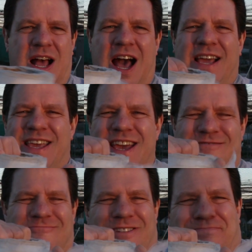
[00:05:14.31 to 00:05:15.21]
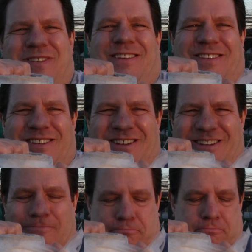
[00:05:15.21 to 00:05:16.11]
I can't rip this.
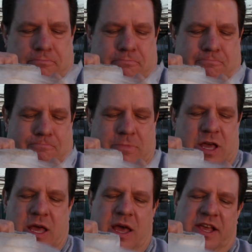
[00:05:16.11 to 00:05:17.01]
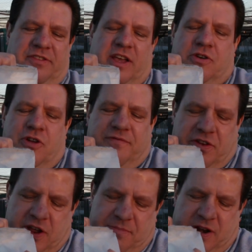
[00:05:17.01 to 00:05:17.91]
I guess I could if I
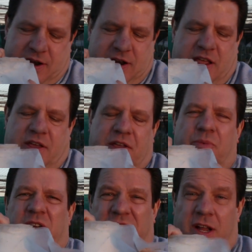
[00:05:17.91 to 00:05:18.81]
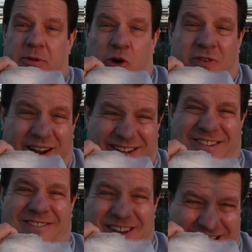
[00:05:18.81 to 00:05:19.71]
tried, but when it's doubled over, I
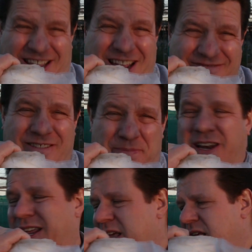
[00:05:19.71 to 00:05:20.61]
certainly can't rip it.